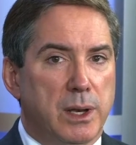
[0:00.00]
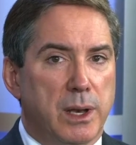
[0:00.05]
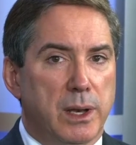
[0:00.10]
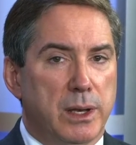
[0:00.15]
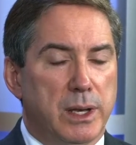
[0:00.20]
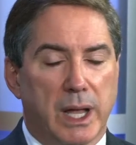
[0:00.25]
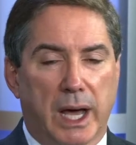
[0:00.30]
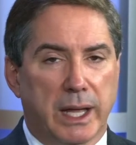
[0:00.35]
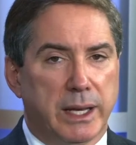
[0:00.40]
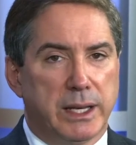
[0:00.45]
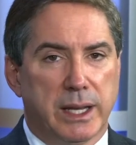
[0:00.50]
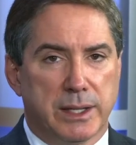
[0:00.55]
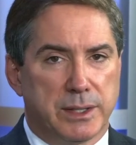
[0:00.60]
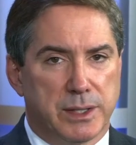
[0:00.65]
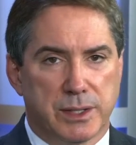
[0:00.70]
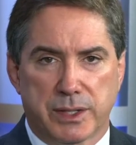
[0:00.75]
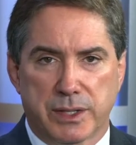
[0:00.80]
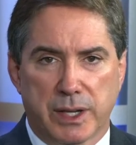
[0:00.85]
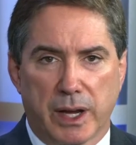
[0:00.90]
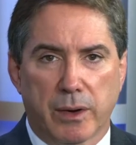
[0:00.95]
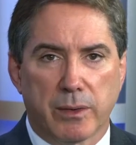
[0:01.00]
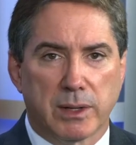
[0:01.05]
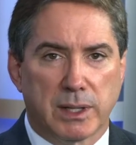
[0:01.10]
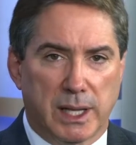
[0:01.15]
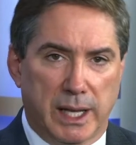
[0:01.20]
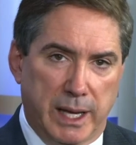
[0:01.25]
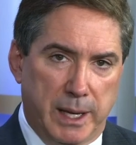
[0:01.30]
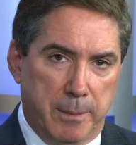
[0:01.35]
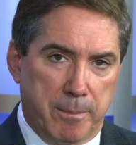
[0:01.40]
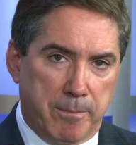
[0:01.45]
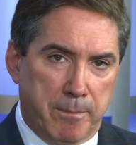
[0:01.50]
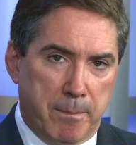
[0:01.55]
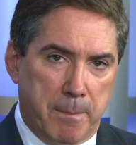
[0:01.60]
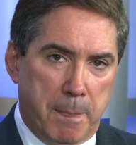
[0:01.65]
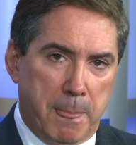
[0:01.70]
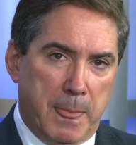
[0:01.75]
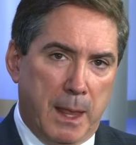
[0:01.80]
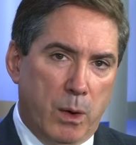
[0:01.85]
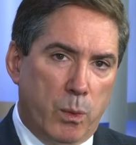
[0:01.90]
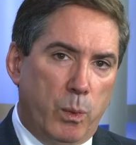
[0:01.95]
Not necessarily.
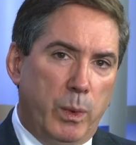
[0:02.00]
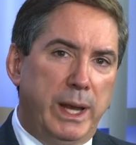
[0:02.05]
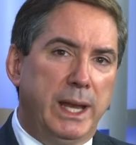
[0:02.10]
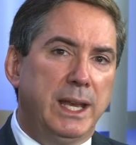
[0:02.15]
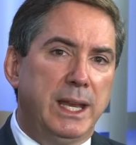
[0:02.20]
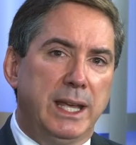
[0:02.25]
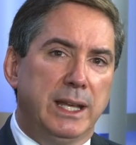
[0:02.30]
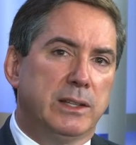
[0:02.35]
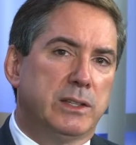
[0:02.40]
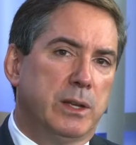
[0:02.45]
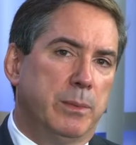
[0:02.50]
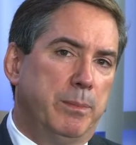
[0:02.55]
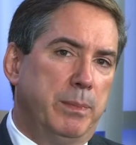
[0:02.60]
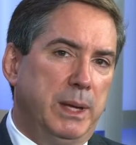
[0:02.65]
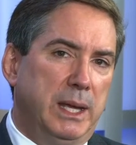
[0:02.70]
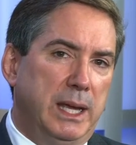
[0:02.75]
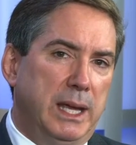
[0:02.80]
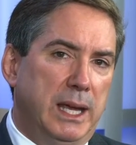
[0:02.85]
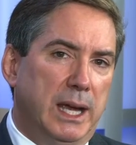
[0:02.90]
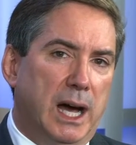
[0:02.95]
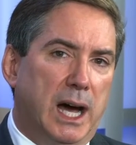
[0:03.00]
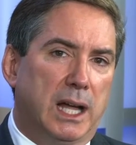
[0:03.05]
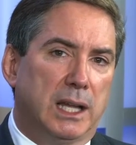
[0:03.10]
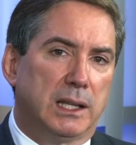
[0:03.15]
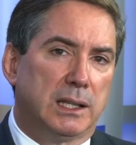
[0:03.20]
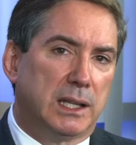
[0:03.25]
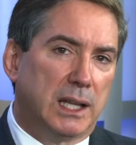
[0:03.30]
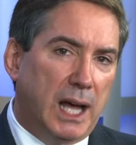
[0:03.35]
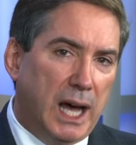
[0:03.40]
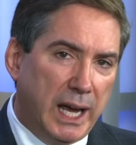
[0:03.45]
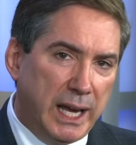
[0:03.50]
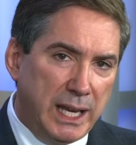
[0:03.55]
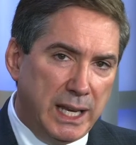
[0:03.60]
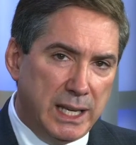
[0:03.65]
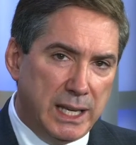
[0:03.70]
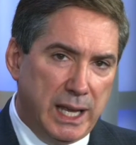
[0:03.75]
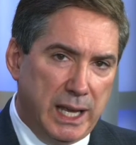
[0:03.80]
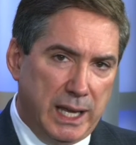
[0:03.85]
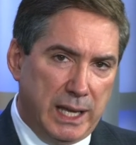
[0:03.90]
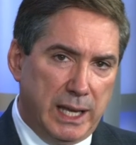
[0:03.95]
We need to be
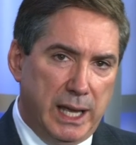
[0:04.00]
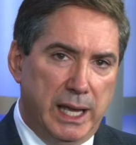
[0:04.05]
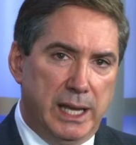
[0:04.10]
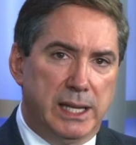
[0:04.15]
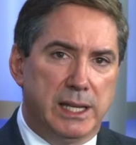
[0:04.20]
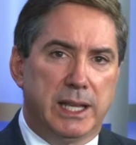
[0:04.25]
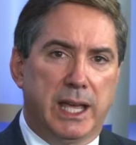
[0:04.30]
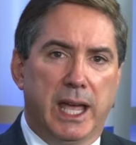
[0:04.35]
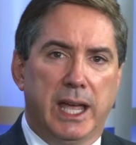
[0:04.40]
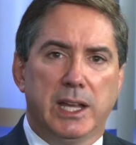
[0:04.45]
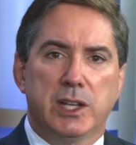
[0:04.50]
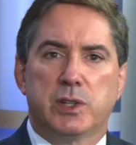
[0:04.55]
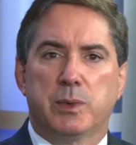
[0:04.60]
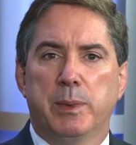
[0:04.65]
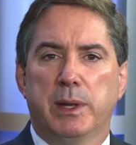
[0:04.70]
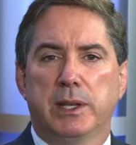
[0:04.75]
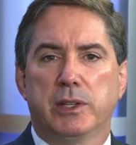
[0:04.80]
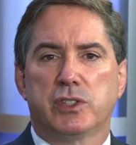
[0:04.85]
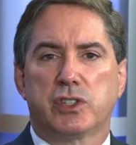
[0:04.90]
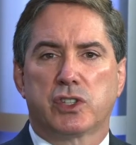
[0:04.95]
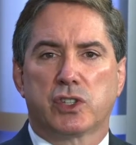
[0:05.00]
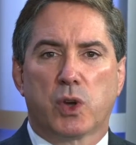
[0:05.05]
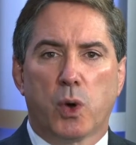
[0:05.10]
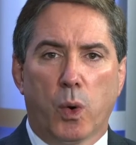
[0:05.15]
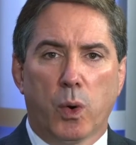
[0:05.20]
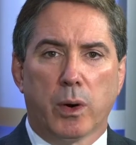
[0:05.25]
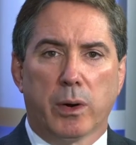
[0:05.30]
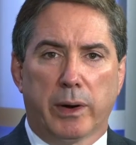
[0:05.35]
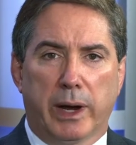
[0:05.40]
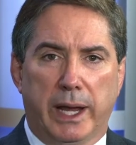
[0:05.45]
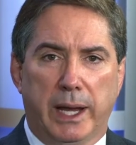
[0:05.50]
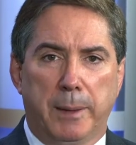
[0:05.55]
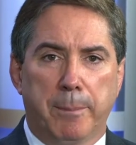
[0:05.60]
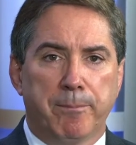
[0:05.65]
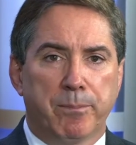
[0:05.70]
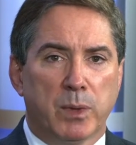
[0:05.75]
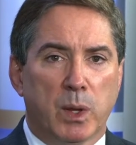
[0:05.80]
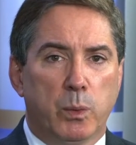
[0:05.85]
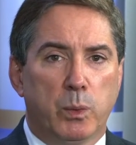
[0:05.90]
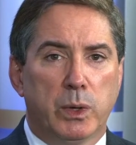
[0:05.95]
aligning engagement scoring
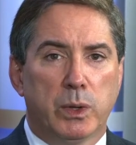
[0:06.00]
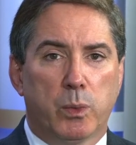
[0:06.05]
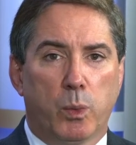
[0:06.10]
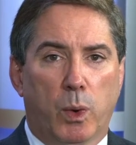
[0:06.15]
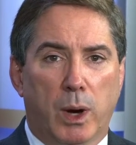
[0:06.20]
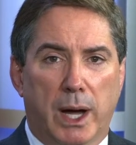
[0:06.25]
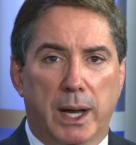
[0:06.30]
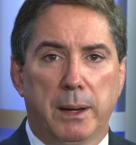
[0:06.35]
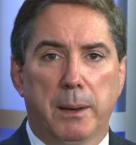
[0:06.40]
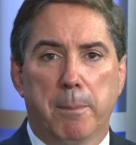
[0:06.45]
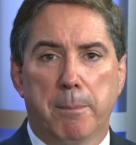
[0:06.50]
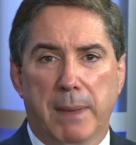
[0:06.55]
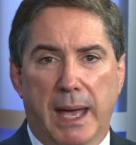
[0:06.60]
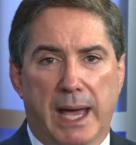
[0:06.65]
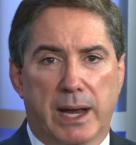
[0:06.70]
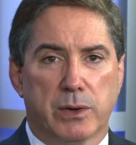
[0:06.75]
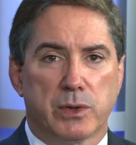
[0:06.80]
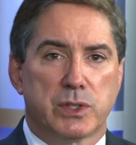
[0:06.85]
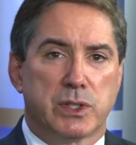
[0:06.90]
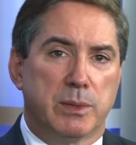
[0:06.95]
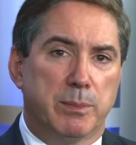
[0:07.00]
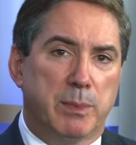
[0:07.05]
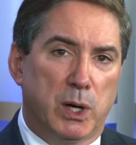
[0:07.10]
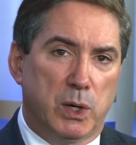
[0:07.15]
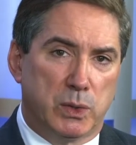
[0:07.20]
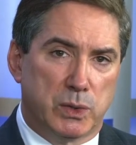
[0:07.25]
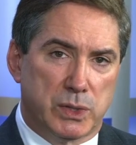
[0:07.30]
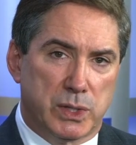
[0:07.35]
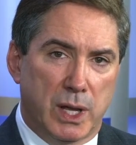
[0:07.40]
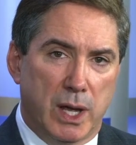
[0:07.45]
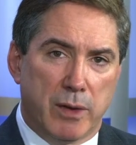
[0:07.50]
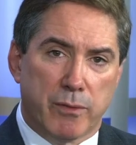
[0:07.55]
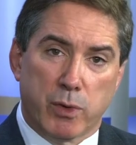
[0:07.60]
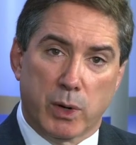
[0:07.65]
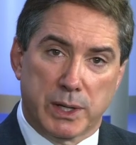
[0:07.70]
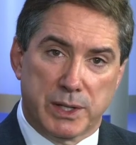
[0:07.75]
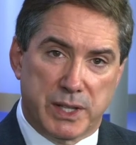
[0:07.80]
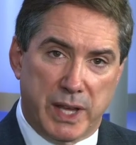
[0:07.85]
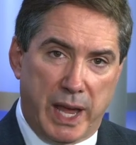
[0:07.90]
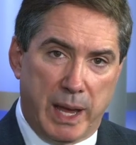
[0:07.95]
with what matters the most. For
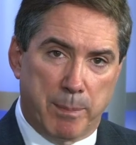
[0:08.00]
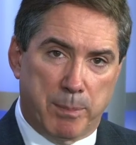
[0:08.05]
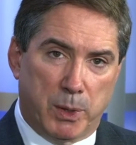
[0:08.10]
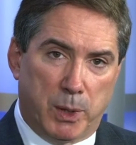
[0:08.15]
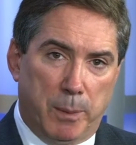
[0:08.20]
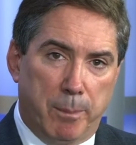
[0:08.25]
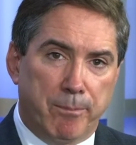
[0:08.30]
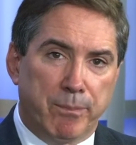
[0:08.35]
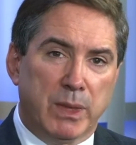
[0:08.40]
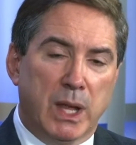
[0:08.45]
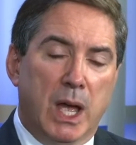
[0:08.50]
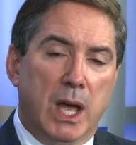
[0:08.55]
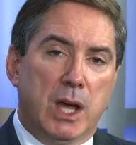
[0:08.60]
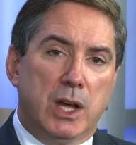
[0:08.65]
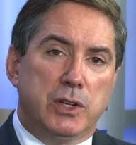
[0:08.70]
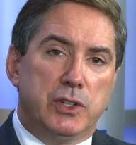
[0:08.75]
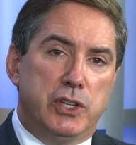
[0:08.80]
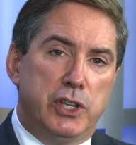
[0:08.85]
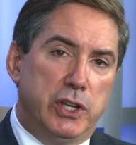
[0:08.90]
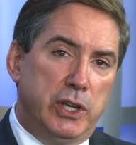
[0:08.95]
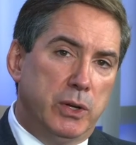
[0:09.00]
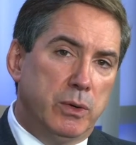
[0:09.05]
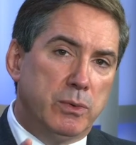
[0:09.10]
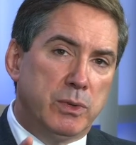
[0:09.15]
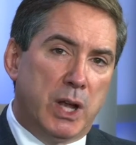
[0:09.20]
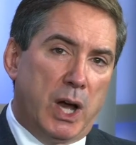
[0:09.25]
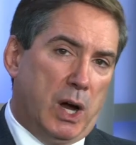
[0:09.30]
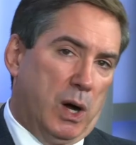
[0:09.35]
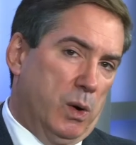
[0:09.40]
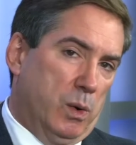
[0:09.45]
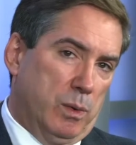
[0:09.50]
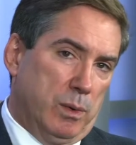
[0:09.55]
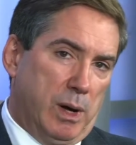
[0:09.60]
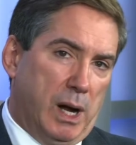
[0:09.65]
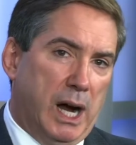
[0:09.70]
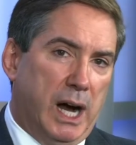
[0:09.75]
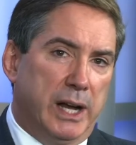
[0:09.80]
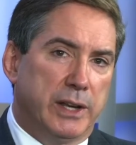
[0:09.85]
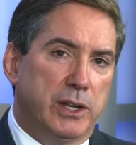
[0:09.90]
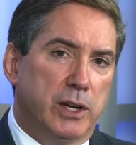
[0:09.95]
example, do you know
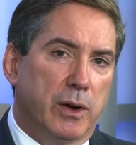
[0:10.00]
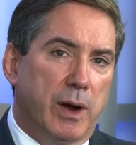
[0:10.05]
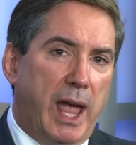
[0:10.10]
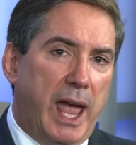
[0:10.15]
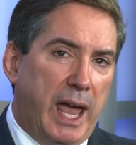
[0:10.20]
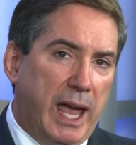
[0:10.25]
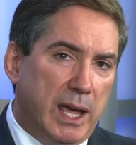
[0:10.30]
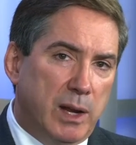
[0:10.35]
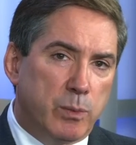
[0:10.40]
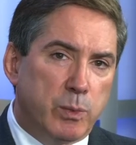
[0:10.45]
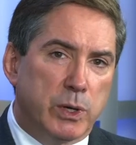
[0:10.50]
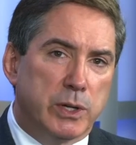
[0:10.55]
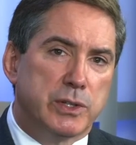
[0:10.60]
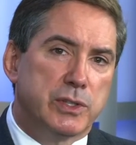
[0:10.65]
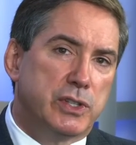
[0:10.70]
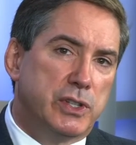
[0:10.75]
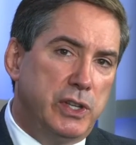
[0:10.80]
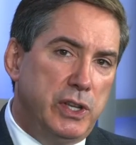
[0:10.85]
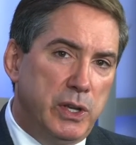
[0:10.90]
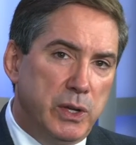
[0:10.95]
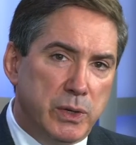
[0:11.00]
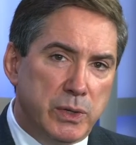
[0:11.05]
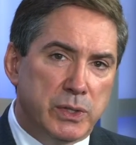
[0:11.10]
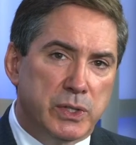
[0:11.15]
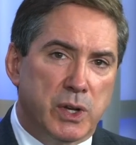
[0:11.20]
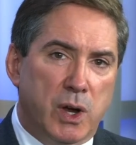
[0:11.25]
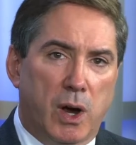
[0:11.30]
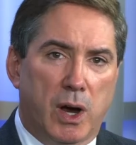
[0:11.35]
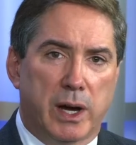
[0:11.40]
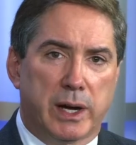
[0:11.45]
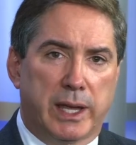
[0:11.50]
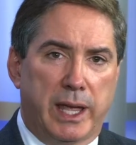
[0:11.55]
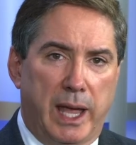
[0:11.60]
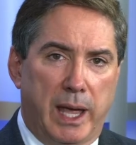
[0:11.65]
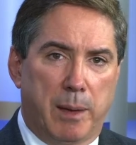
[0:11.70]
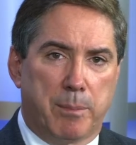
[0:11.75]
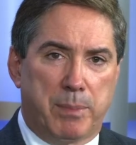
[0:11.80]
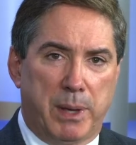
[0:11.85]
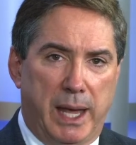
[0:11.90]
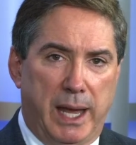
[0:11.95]
on your AdWords used car
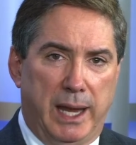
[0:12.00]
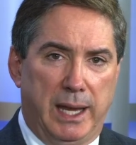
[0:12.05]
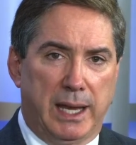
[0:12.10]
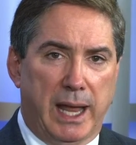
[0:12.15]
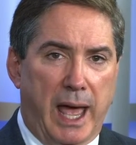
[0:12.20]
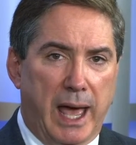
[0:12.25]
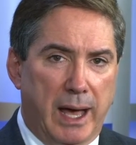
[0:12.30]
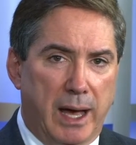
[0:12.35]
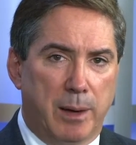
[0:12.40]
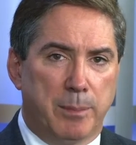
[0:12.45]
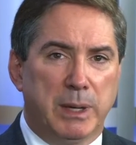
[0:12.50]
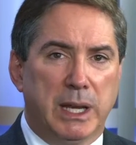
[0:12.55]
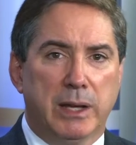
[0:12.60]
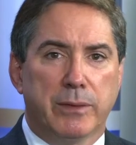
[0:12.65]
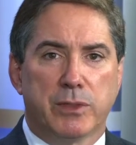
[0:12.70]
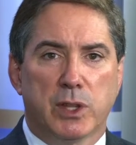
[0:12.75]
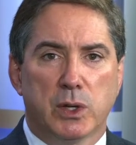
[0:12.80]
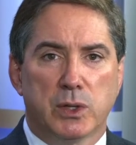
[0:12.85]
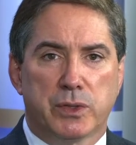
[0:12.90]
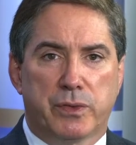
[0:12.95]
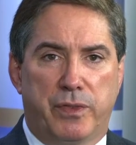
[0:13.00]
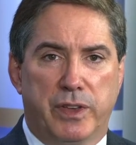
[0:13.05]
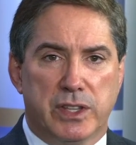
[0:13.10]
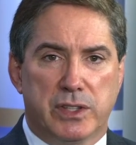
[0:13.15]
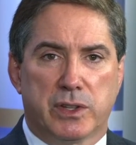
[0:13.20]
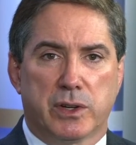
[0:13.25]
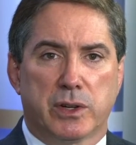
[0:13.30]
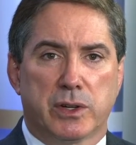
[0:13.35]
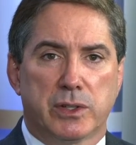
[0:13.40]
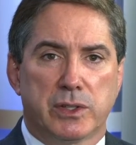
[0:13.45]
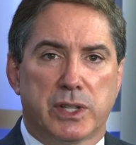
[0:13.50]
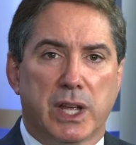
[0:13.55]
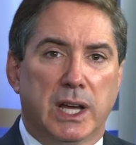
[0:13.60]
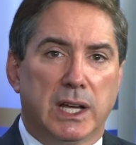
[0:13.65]
campaign how many of those visitors